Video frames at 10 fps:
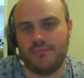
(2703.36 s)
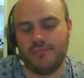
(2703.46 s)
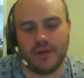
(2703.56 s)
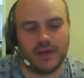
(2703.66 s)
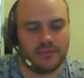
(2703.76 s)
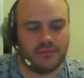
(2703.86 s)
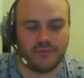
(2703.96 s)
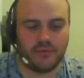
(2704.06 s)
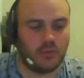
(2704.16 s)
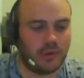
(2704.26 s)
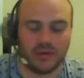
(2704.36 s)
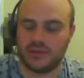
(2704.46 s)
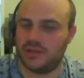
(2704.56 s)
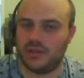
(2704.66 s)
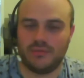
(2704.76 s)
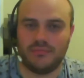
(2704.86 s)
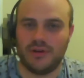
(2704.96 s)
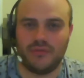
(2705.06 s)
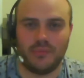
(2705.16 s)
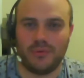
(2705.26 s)
but four marks to
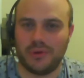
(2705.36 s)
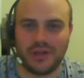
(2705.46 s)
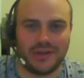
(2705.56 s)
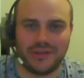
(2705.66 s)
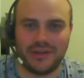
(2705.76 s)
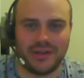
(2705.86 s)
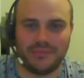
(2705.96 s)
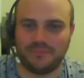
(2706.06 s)
Liverpool at the end of the day.